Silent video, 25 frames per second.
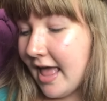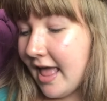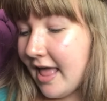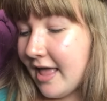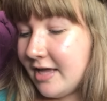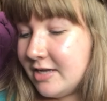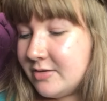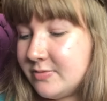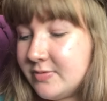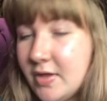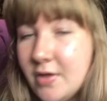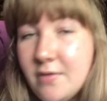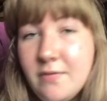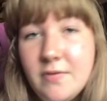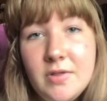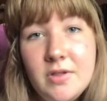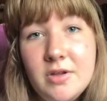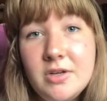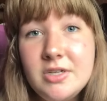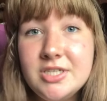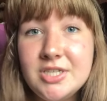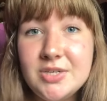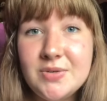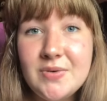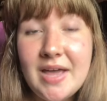And without
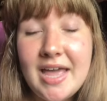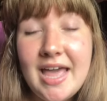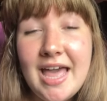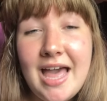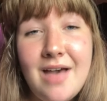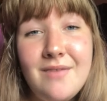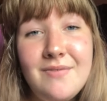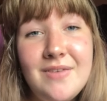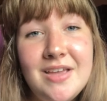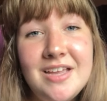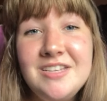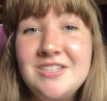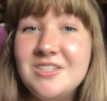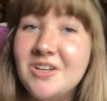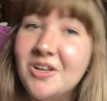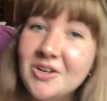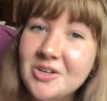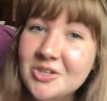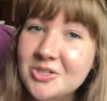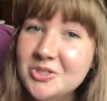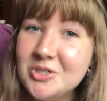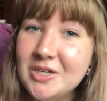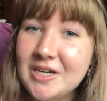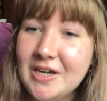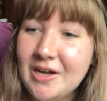further ado, I have a
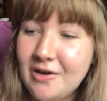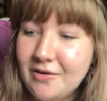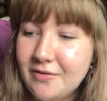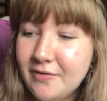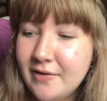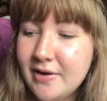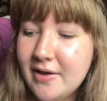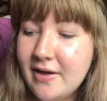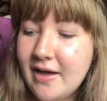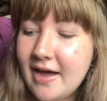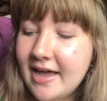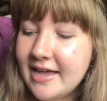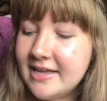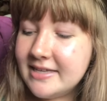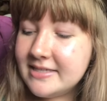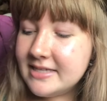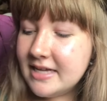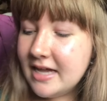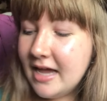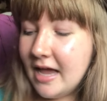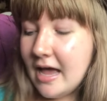Dollar Tree haul for you guys.